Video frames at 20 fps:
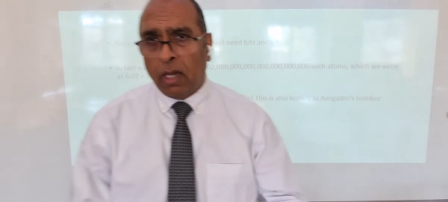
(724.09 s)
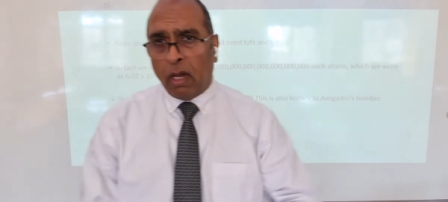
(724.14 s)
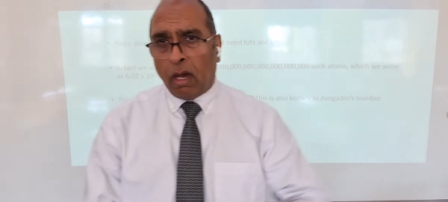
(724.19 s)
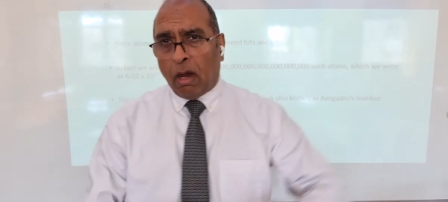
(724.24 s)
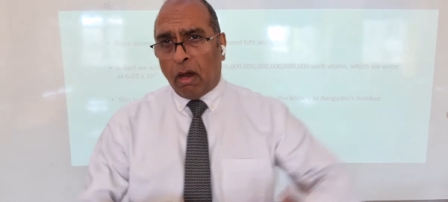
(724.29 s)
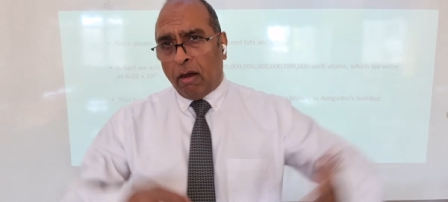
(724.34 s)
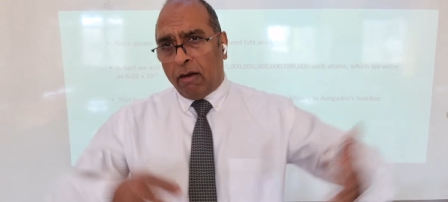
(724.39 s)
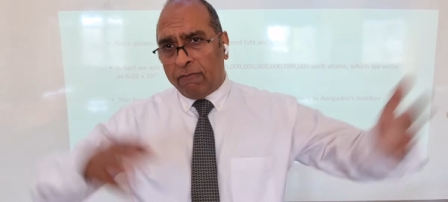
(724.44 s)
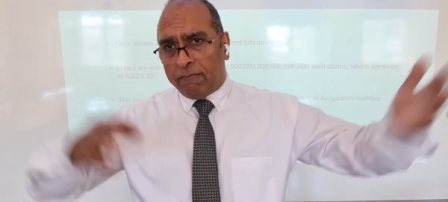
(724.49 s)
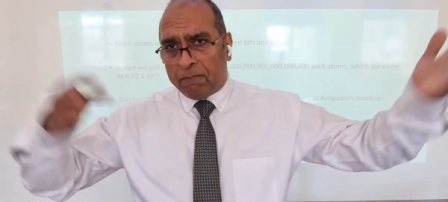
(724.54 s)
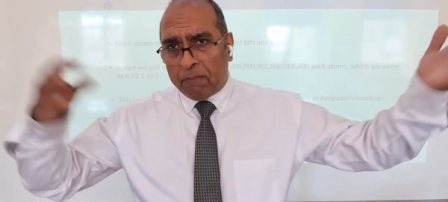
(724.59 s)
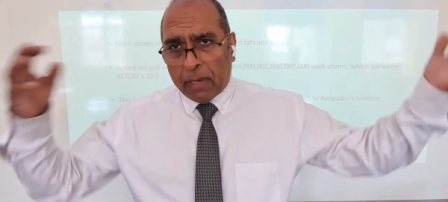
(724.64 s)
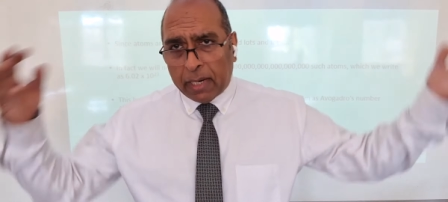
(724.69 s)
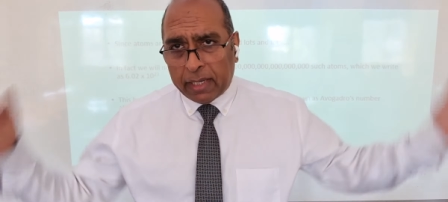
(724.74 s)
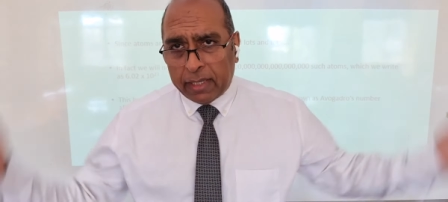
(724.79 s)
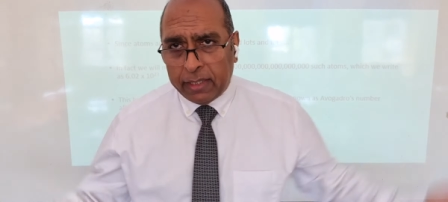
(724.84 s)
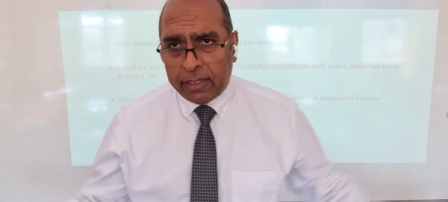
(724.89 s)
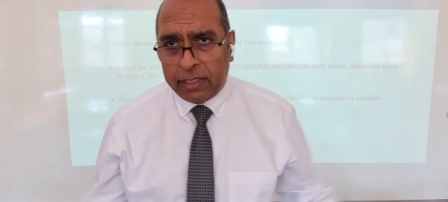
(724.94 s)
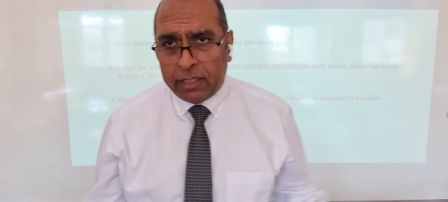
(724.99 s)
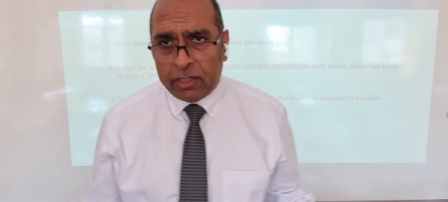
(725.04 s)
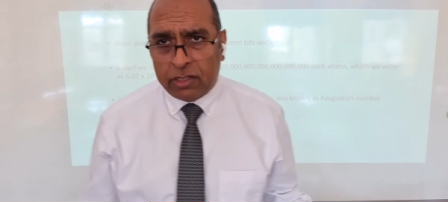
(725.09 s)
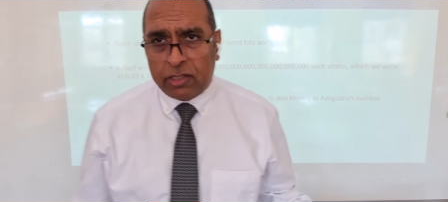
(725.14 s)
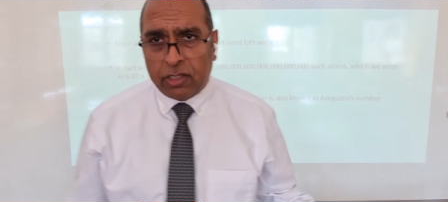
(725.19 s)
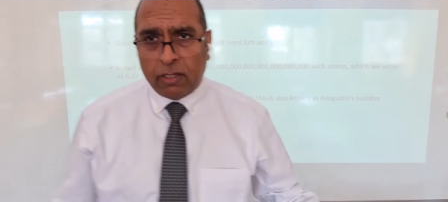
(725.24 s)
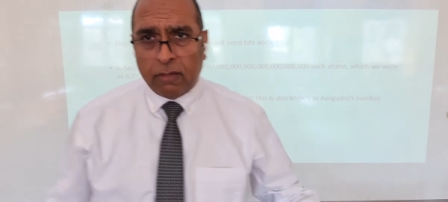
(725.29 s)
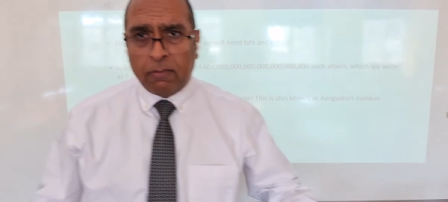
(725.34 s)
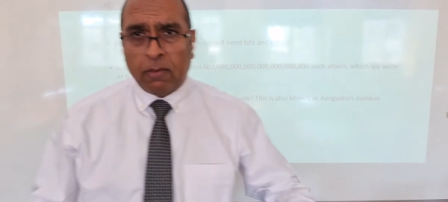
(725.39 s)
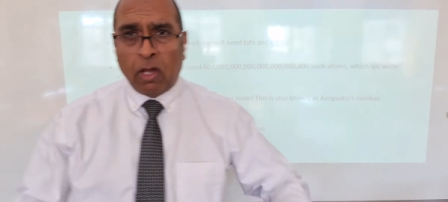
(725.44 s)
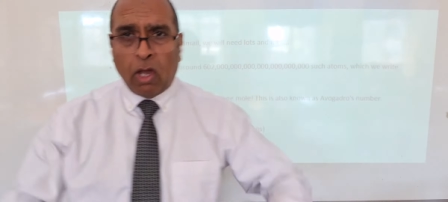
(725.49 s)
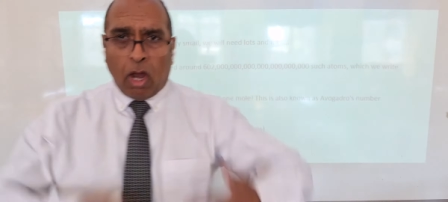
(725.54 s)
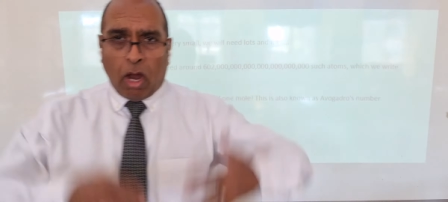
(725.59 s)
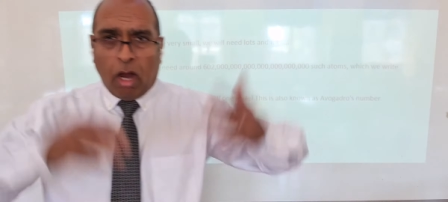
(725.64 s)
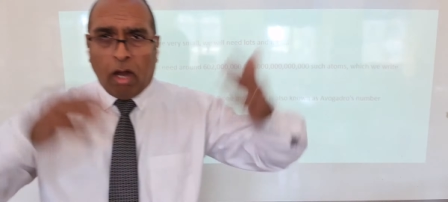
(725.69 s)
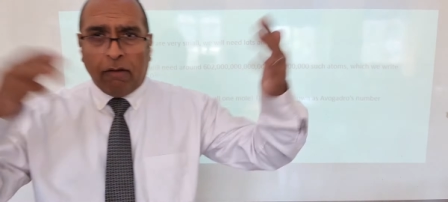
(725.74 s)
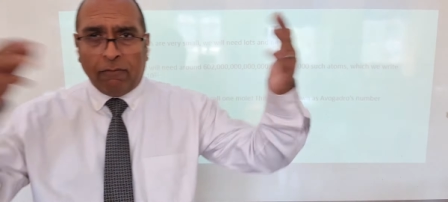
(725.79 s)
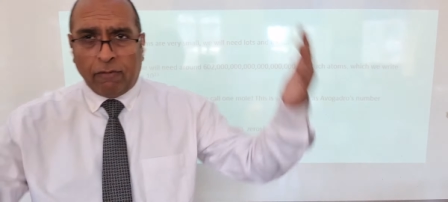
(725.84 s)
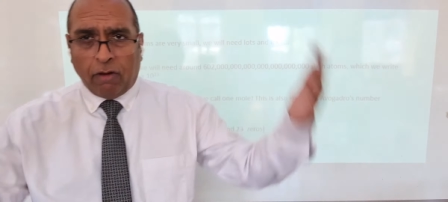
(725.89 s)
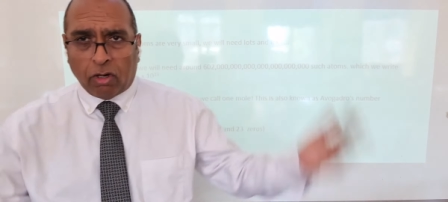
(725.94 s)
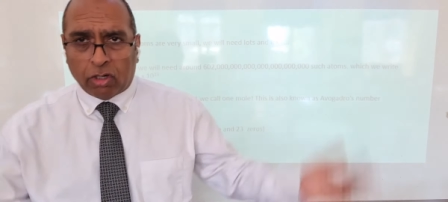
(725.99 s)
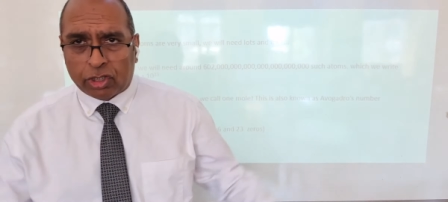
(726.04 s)
of magnesium,
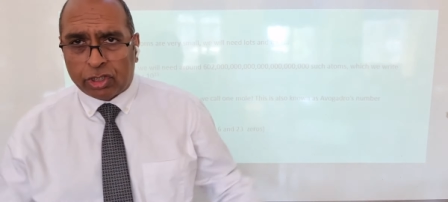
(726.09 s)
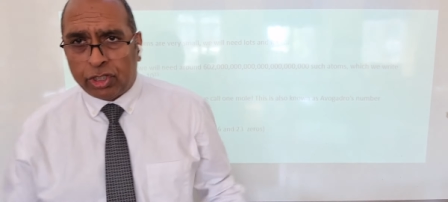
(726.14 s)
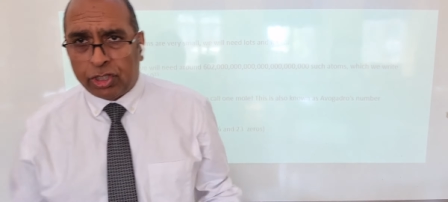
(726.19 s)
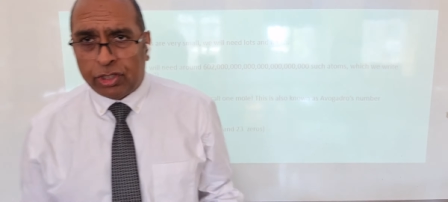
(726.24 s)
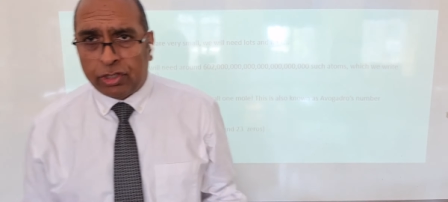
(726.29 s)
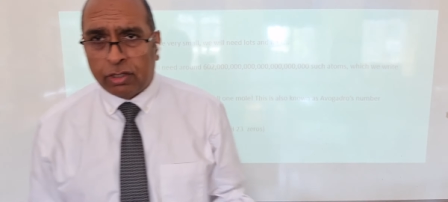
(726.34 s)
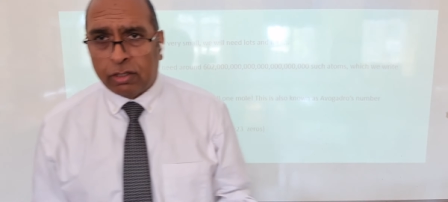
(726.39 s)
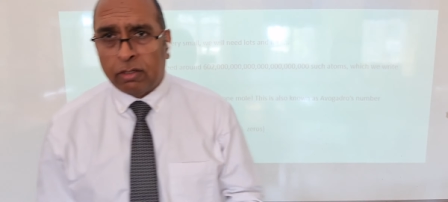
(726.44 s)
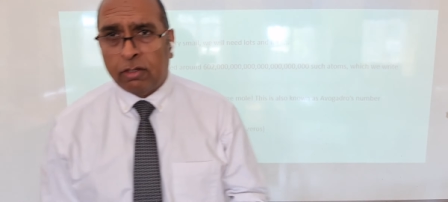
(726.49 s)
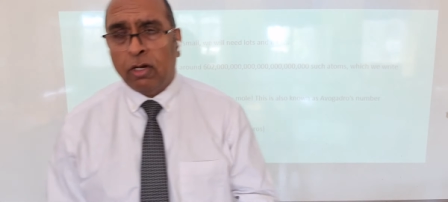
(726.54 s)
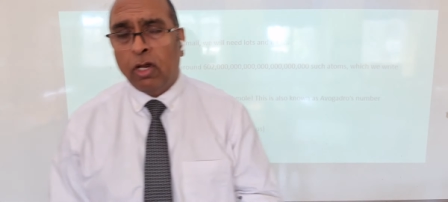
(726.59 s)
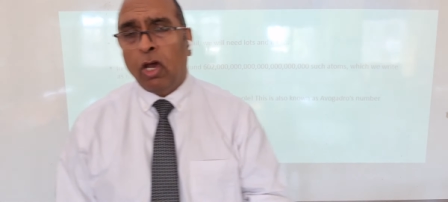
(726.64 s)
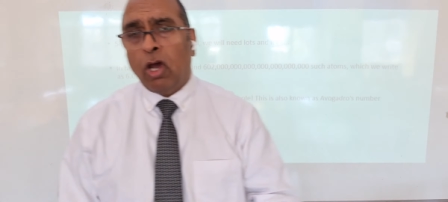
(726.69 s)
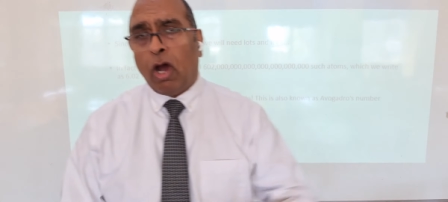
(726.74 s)
of oxygen,